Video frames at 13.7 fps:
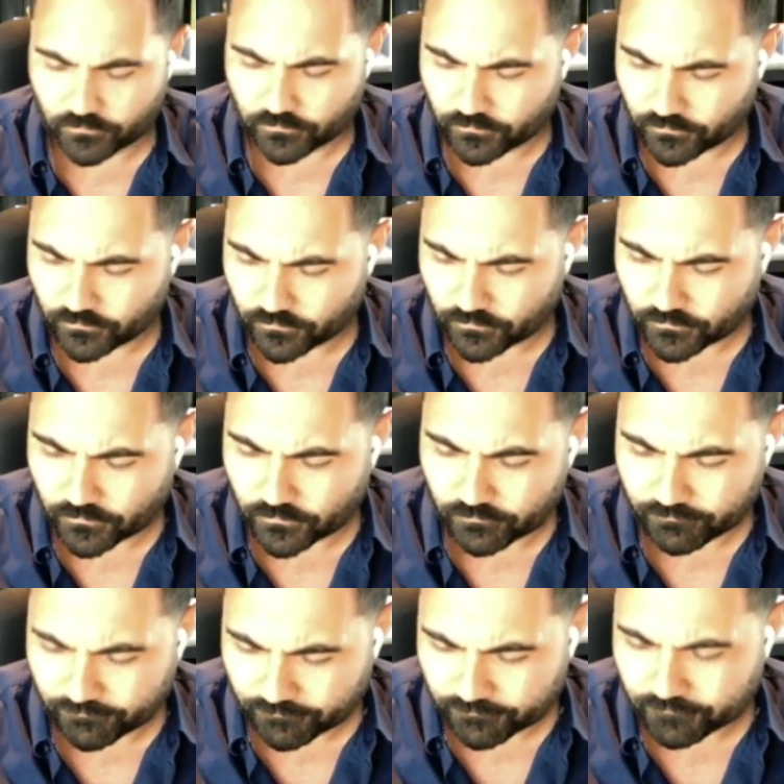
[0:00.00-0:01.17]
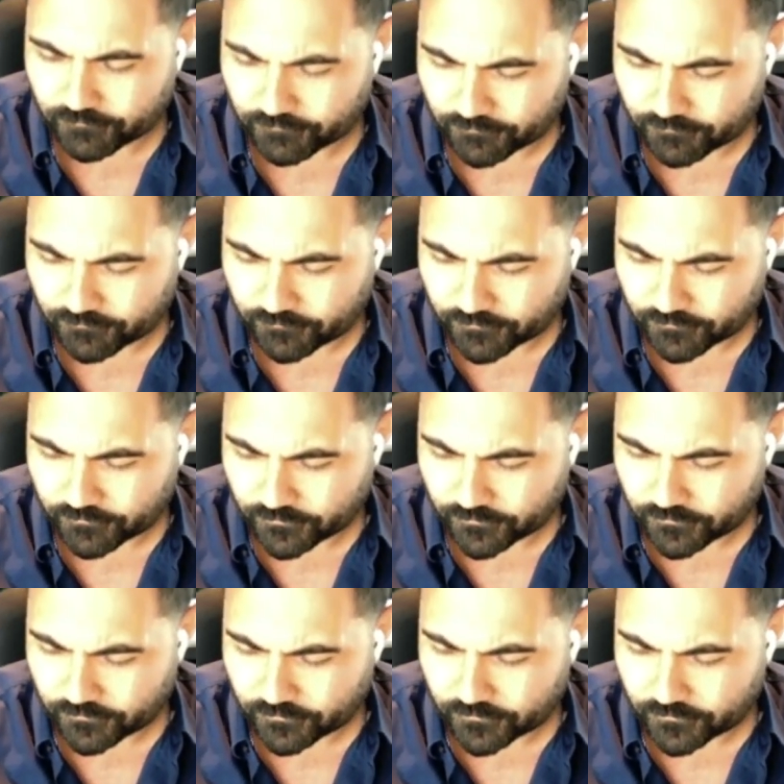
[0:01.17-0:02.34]

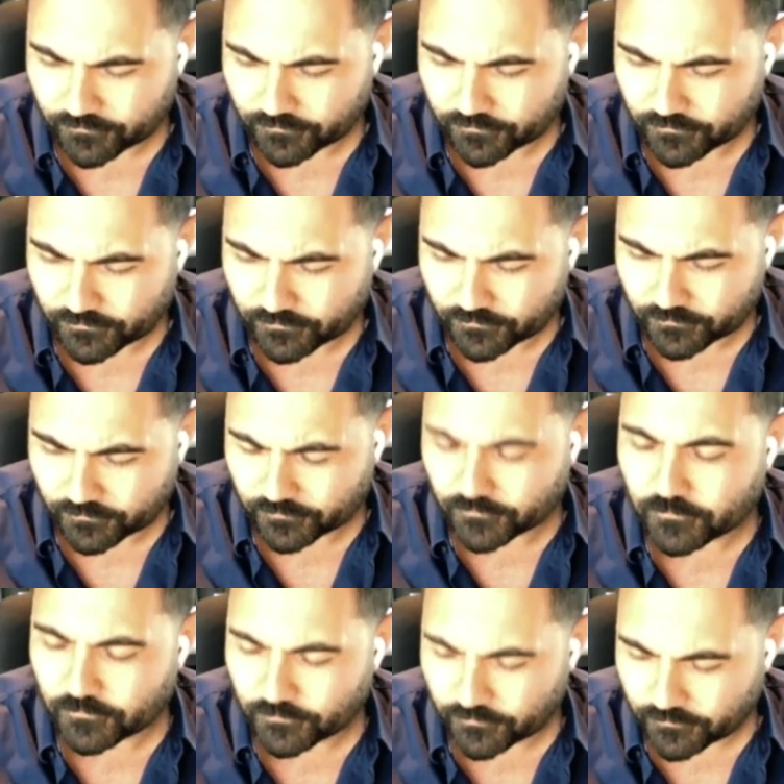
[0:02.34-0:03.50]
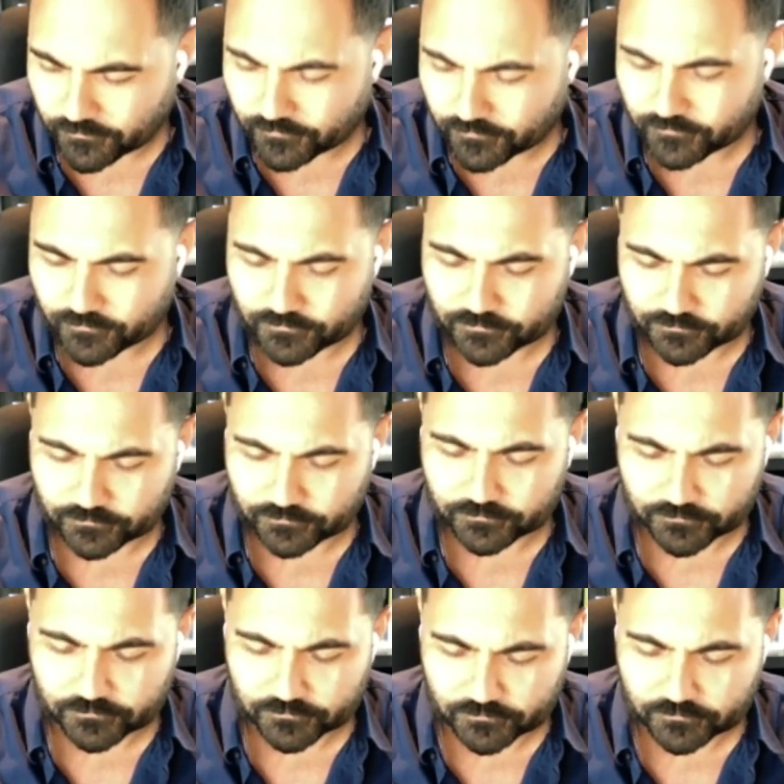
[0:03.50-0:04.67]

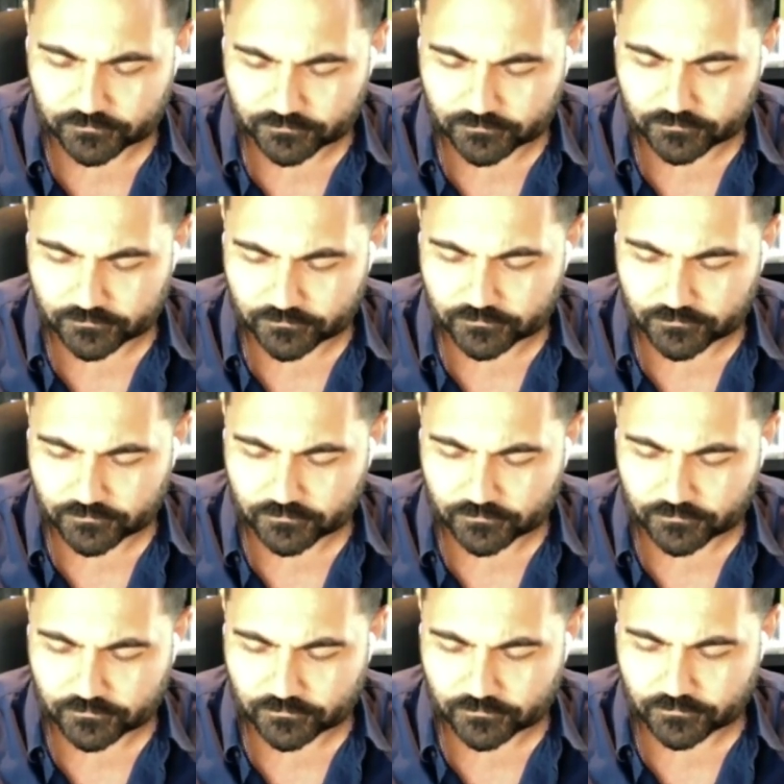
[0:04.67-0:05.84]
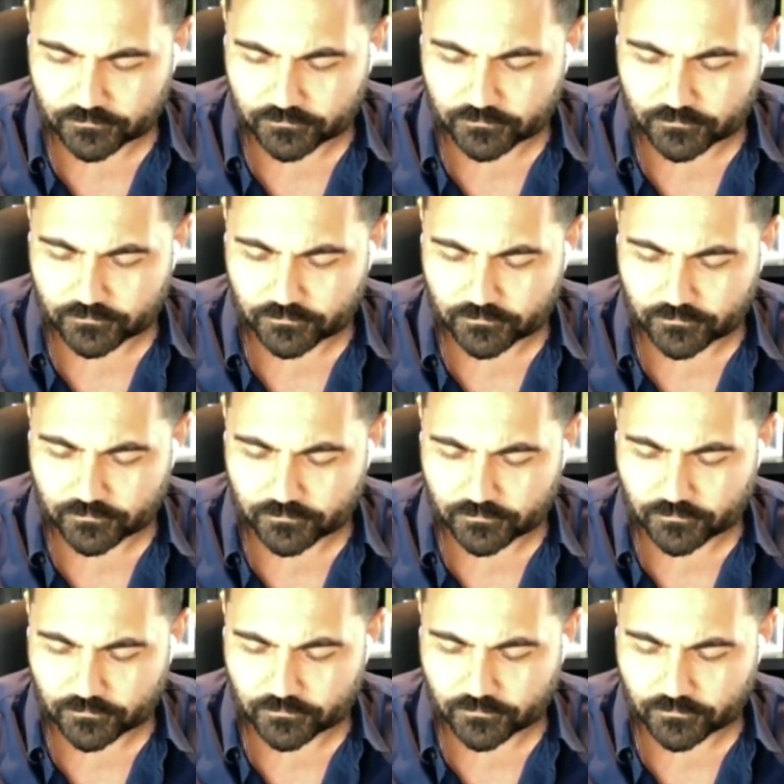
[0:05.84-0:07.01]

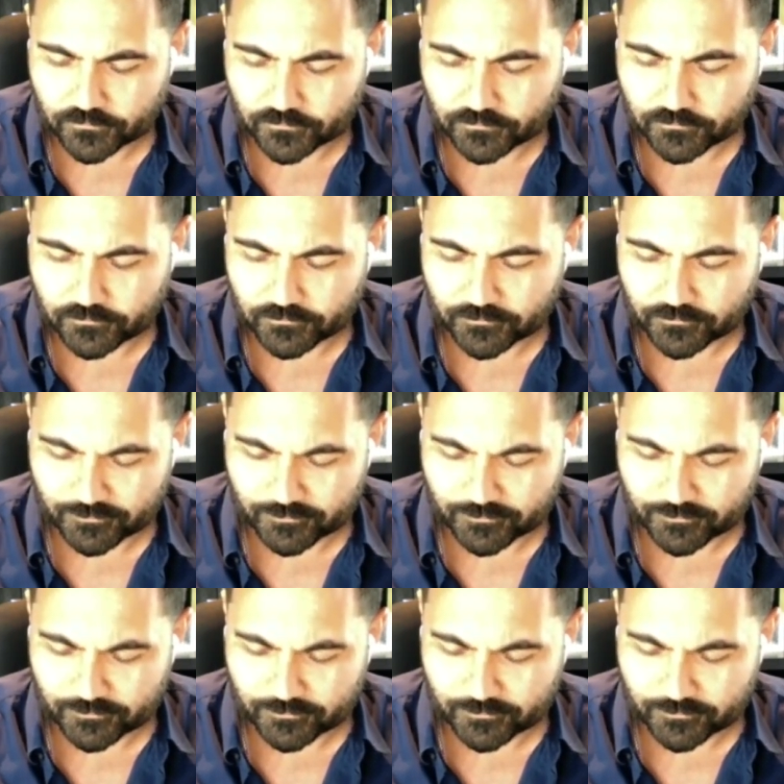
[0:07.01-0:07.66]
The person shown says nothing.